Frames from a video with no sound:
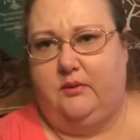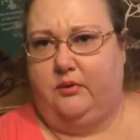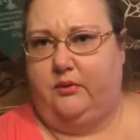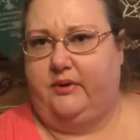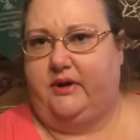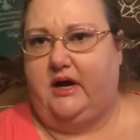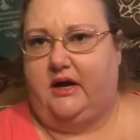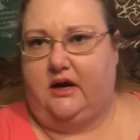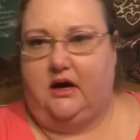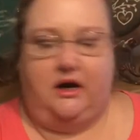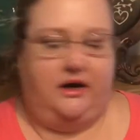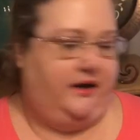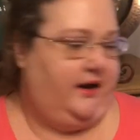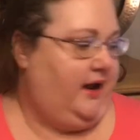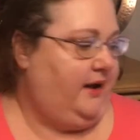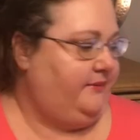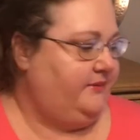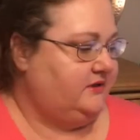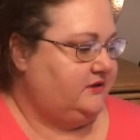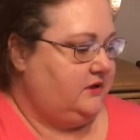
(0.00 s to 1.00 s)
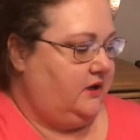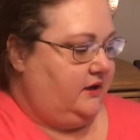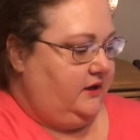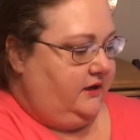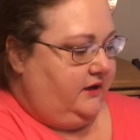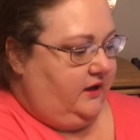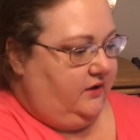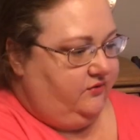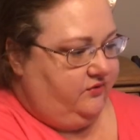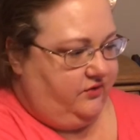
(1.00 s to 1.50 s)
But we got it on Amazon
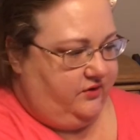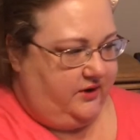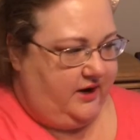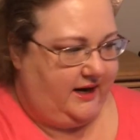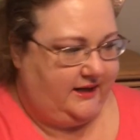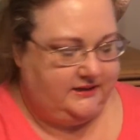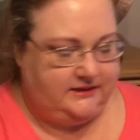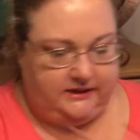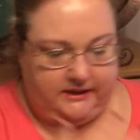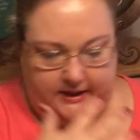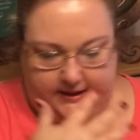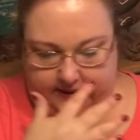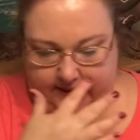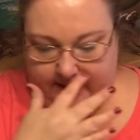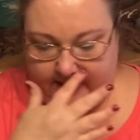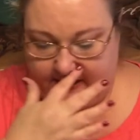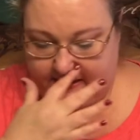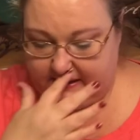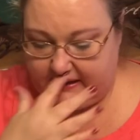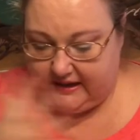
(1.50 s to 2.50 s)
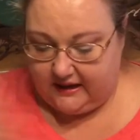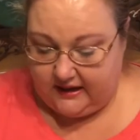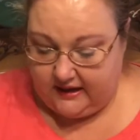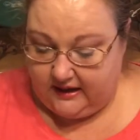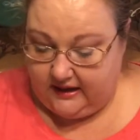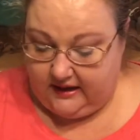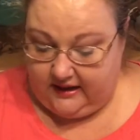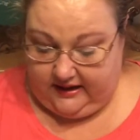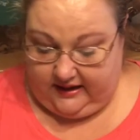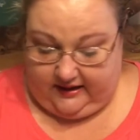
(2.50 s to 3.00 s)
again for $19.99.
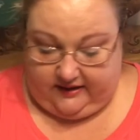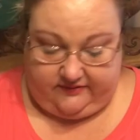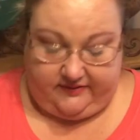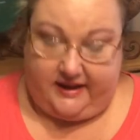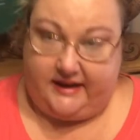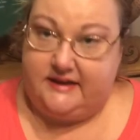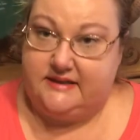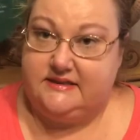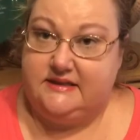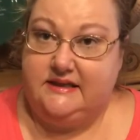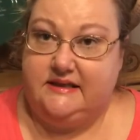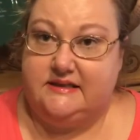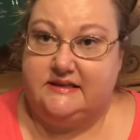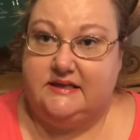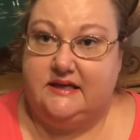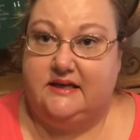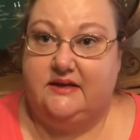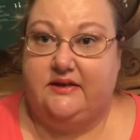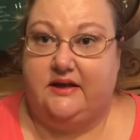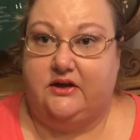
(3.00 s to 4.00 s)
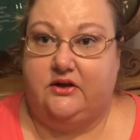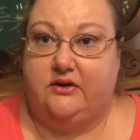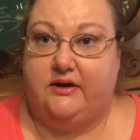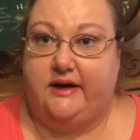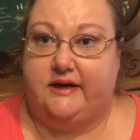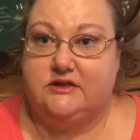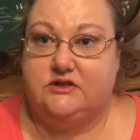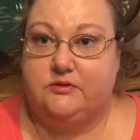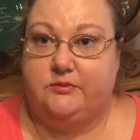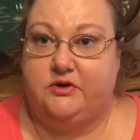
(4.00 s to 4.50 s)
That is it. Thank you
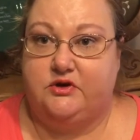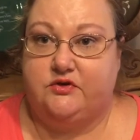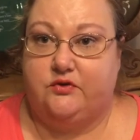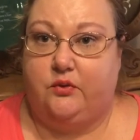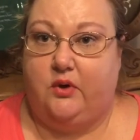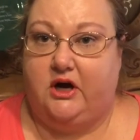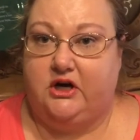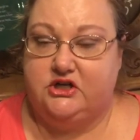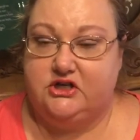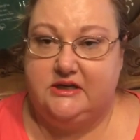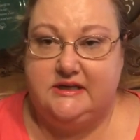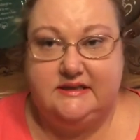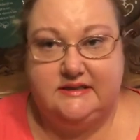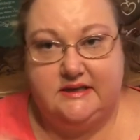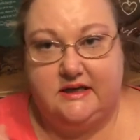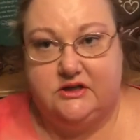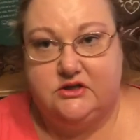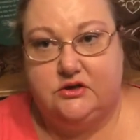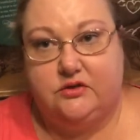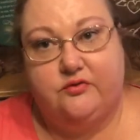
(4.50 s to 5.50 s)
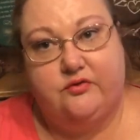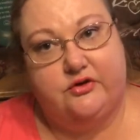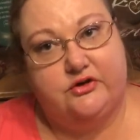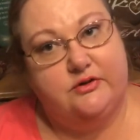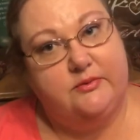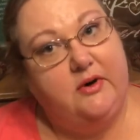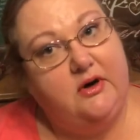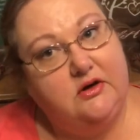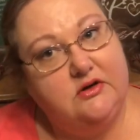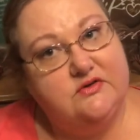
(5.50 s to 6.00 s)
guys so much for watching. Stay tuned for
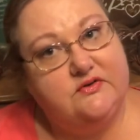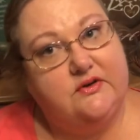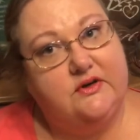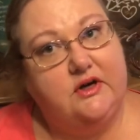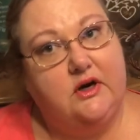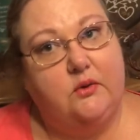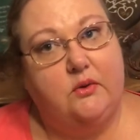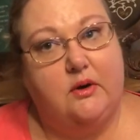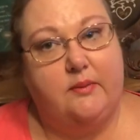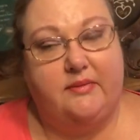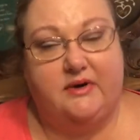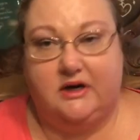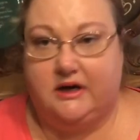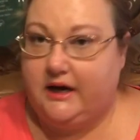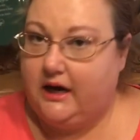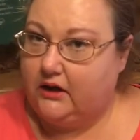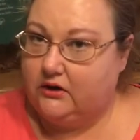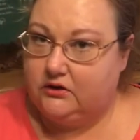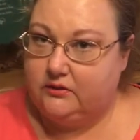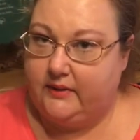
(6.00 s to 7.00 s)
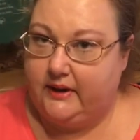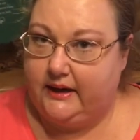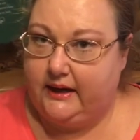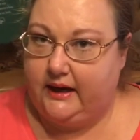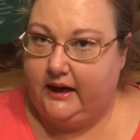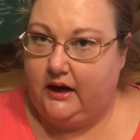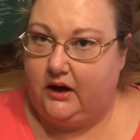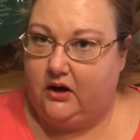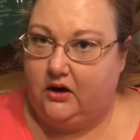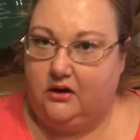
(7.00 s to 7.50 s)
tomorrow's video where I'm going to color my
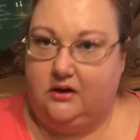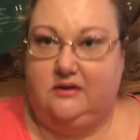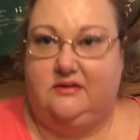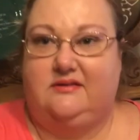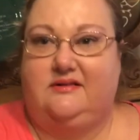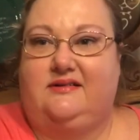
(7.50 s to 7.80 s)
hair.